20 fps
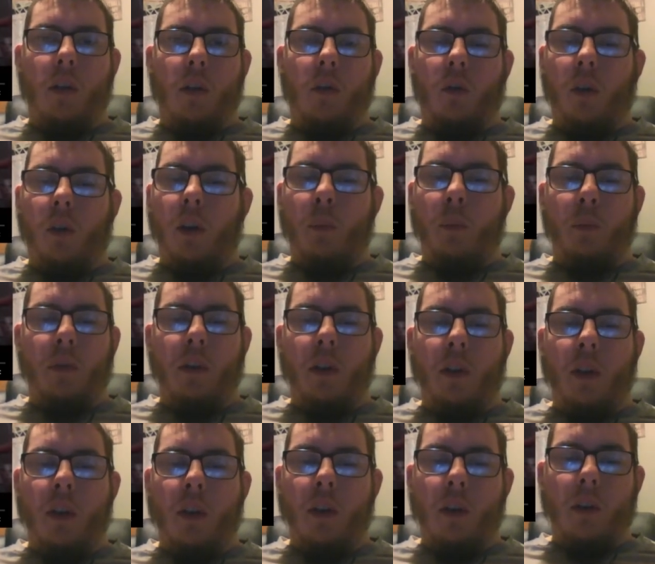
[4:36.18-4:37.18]

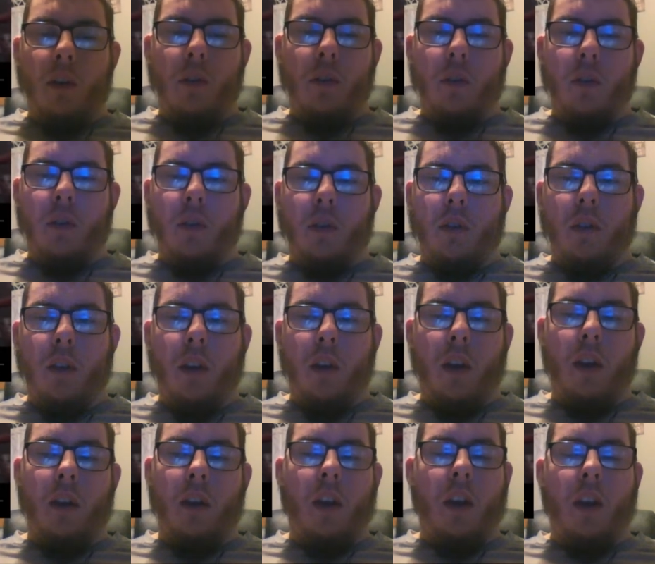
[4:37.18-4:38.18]
Crypts,
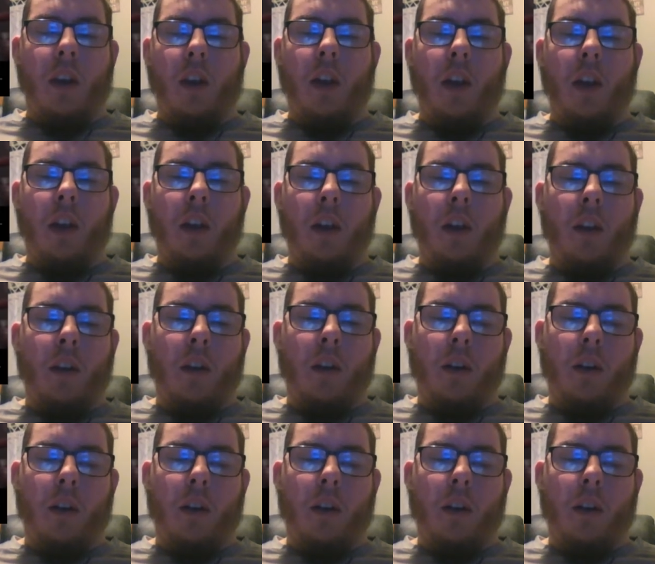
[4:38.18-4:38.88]
and then like